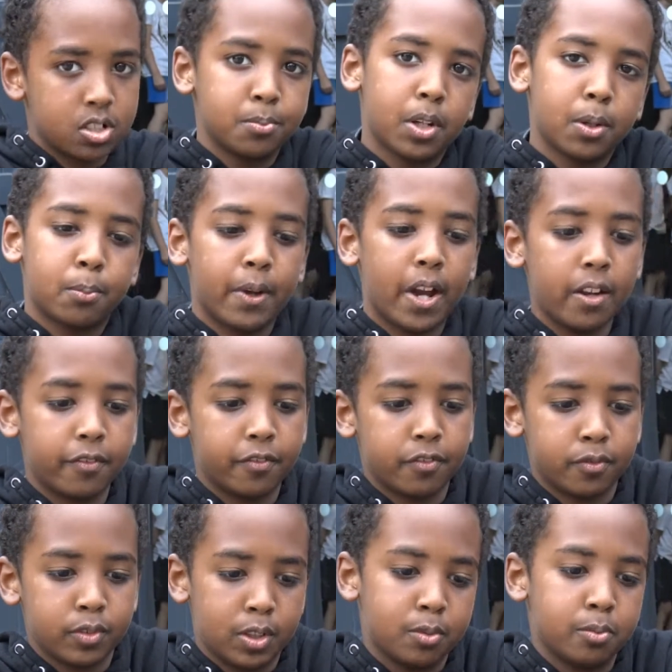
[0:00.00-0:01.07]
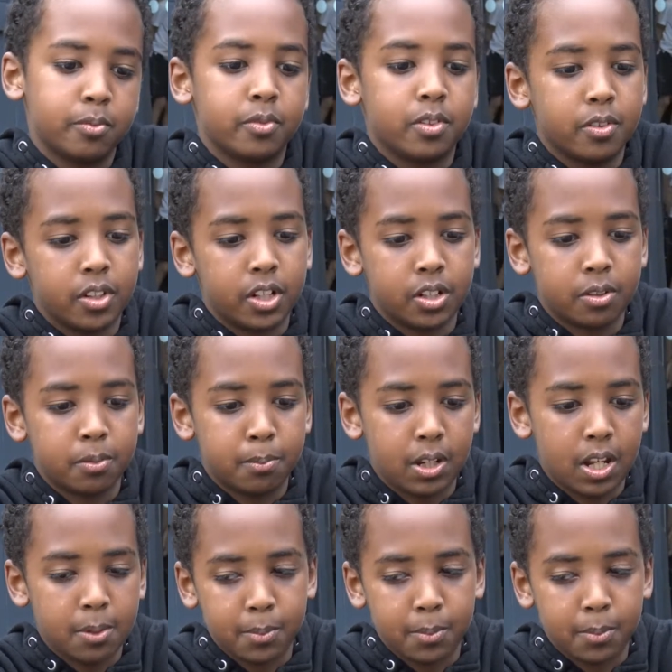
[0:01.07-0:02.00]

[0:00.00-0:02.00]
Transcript: Macbeth, in the play